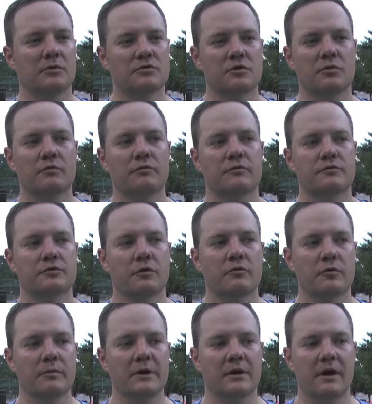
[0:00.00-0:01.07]
So
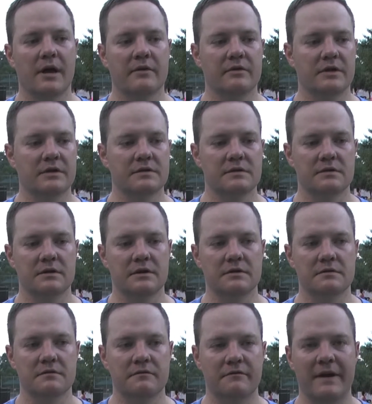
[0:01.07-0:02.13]
for me, a lot of it is
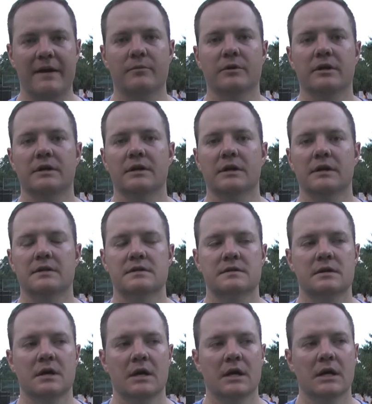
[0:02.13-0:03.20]
family.
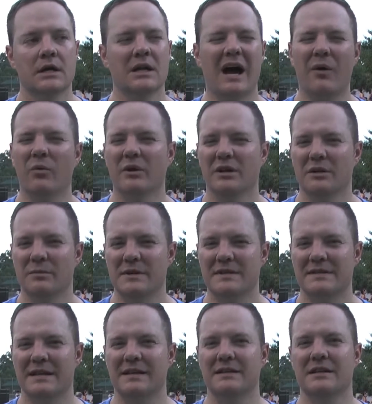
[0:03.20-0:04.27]
It's not wanting to be
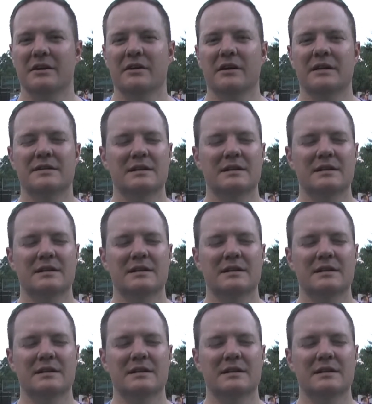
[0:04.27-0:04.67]
sedentary.